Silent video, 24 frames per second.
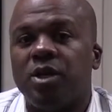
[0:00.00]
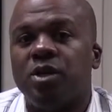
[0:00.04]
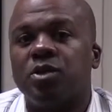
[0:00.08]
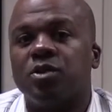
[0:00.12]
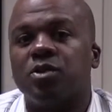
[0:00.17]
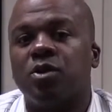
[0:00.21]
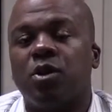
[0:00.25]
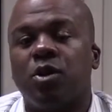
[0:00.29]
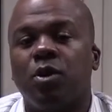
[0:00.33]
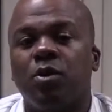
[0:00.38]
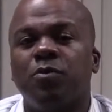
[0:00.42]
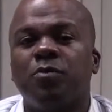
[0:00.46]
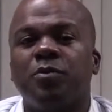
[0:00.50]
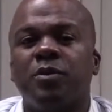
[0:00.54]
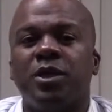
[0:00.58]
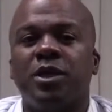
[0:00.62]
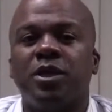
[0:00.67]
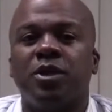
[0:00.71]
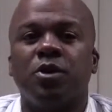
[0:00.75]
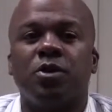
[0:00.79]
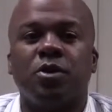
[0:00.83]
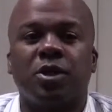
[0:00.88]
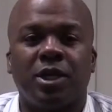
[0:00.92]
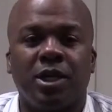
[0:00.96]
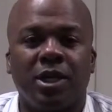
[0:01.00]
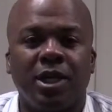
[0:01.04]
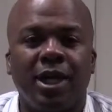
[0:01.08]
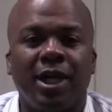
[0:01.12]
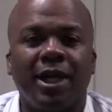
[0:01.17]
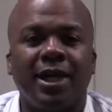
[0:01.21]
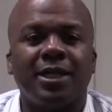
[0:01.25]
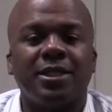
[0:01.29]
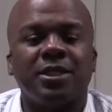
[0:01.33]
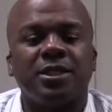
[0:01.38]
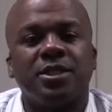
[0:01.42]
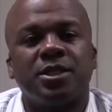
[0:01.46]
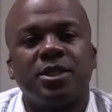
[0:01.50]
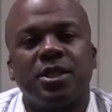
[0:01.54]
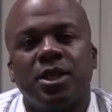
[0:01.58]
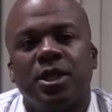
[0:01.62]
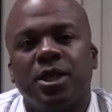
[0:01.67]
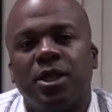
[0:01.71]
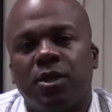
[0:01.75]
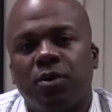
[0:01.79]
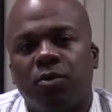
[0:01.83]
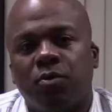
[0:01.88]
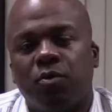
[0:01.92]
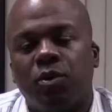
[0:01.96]
So hopefully your clients,
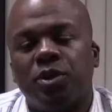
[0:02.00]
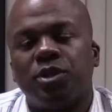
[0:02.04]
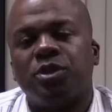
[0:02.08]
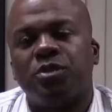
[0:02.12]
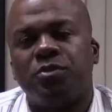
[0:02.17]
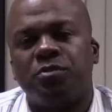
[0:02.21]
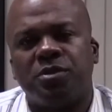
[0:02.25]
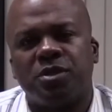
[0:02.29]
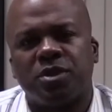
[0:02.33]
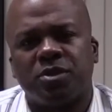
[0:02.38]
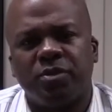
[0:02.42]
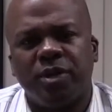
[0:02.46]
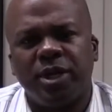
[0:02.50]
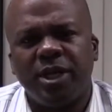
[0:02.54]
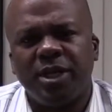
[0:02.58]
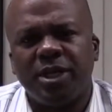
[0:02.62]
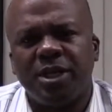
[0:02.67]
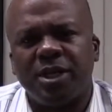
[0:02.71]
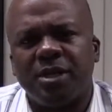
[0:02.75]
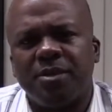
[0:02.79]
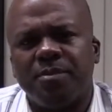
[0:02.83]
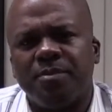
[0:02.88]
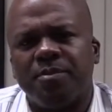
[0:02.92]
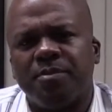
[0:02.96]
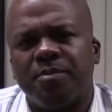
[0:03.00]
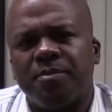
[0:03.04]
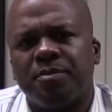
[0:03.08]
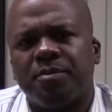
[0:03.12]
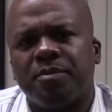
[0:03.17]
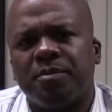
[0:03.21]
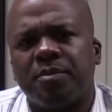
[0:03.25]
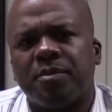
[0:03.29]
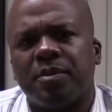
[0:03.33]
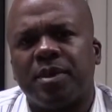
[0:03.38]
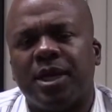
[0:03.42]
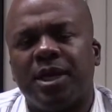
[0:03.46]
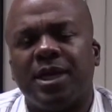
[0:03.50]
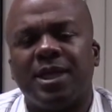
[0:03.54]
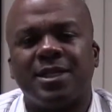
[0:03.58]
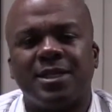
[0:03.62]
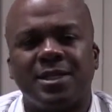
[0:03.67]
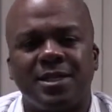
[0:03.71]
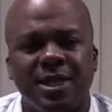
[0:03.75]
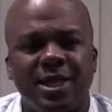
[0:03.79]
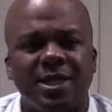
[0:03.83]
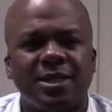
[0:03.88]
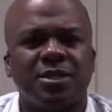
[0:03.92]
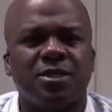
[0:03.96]
once you screen them and
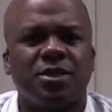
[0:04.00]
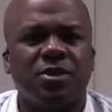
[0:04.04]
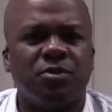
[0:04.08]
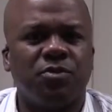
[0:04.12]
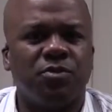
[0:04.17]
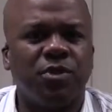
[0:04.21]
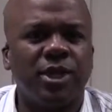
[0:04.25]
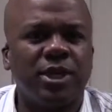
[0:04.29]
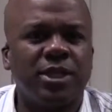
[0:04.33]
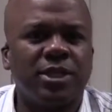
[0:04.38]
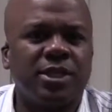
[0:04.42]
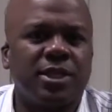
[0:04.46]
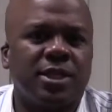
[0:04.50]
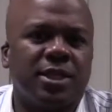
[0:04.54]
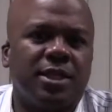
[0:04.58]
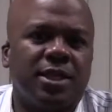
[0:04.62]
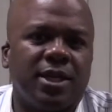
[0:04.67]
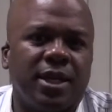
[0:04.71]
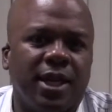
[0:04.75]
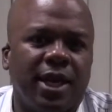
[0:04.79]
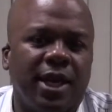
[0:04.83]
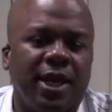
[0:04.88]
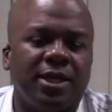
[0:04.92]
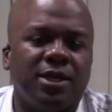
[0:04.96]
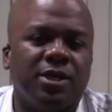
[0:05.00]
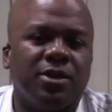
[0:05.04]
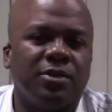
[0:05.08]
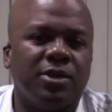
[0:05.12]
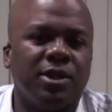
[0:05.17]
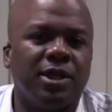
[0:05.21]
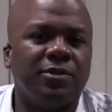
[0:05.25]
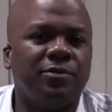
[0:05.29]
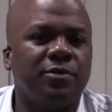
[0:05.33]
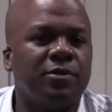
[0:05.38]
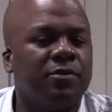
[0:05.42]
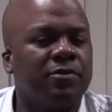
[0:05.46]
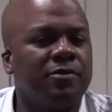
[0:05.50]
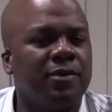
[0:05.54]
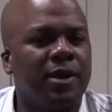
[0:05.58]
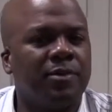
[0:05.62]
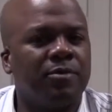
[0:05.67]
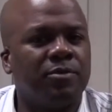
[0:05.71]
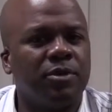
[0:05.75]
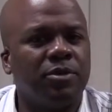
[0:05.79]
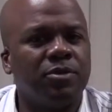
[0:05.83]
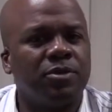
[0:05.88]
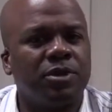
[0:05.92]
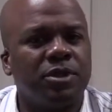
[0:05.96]
assess their risk and their level of
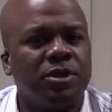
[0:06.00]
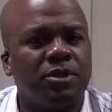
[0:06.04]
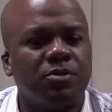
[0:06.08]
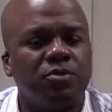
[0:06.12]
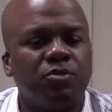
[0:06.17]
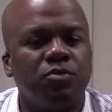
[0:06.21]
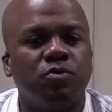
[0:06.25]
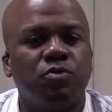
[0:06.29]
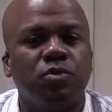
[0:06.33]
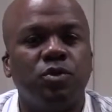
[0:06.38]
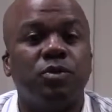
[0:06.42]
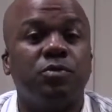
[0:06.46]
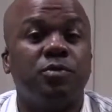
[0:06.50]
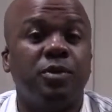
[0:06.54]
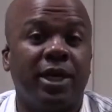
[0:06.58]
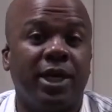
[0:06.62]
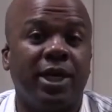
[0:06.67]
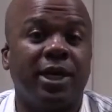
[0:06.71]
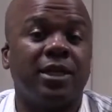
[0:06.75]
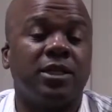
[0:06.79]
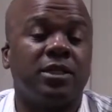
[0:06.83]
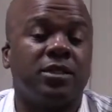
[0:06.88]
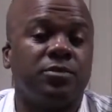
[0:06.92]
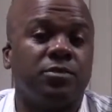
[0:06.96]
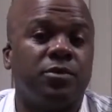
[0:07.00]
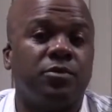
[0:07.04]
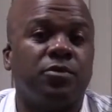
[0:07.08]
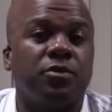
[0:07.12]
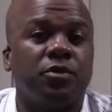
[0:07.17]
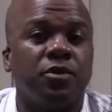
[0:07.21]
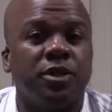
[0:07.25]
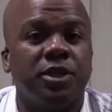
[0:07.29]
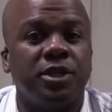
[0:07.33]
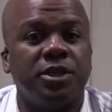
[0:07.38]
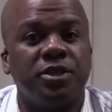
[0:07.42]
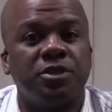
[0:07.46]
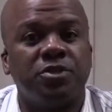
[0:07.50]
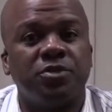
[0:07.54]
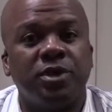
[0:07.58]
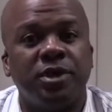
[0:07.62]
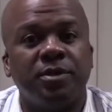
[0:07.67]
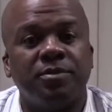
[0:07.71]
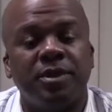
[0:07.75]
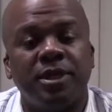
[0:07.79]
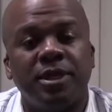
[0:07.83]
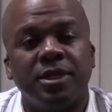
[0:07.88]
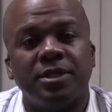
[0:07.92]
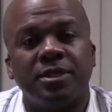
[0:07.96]
fibrosis, will be eligible for these
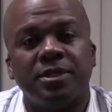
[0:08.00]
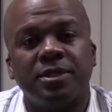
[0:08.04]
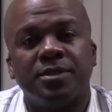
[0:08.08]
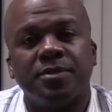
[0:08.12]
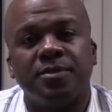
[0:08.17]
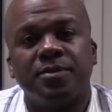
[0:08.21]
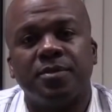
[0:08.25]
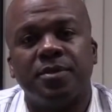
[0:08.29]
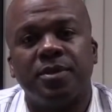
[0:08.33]
treatments.